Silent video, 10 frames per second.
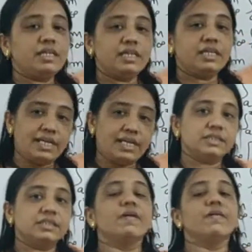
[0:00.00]
test,
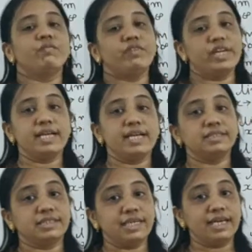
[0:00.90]
we can
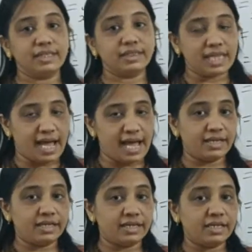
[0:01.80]
say that
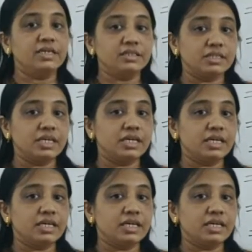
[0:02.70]
the